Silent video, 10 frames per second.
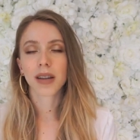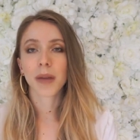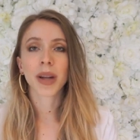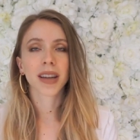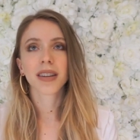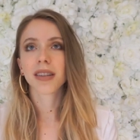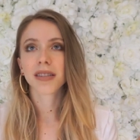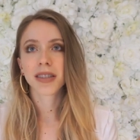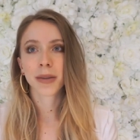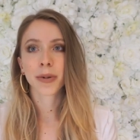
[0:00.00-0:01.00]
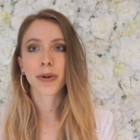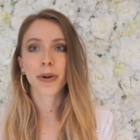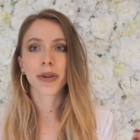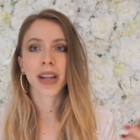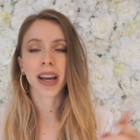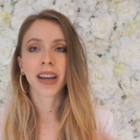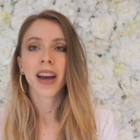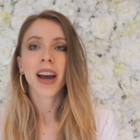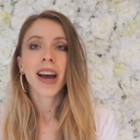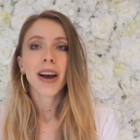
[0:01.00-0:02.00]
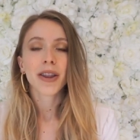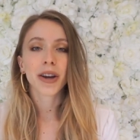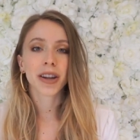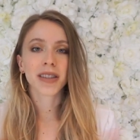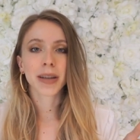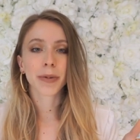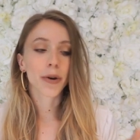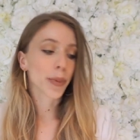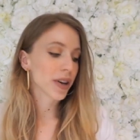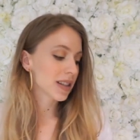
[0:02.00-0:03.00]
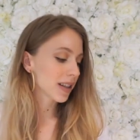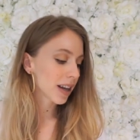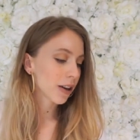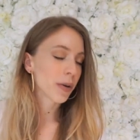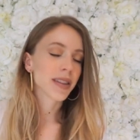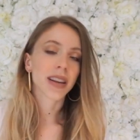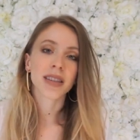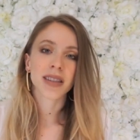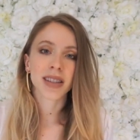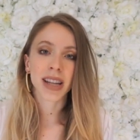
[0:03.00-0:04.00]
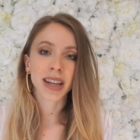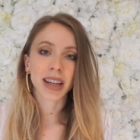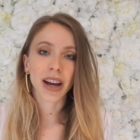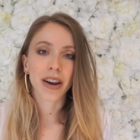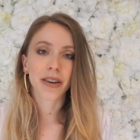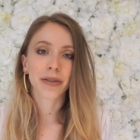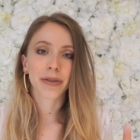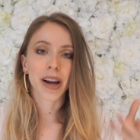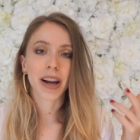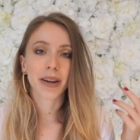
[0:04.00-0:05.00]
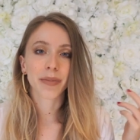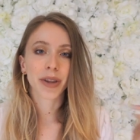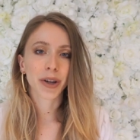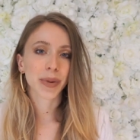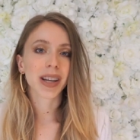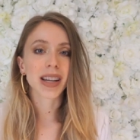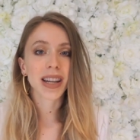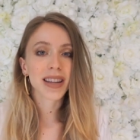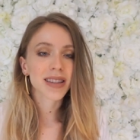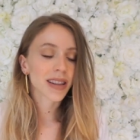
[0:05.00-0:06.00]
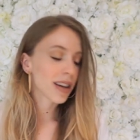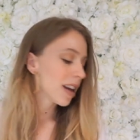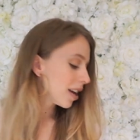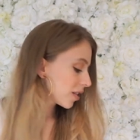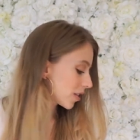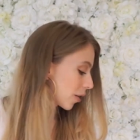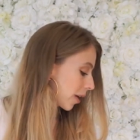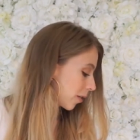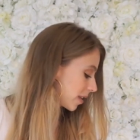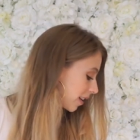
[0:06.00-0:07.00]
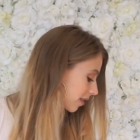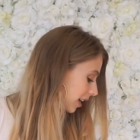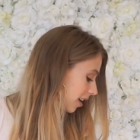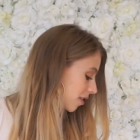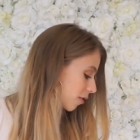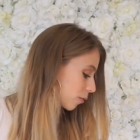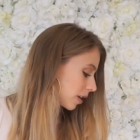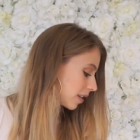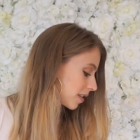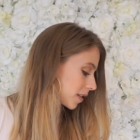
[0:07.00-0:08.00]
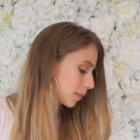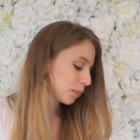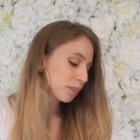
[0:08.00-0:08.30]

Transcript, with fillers: I'm like typical, like the typical person that always gets sick of um, their bikinis, so I always have to get new ones.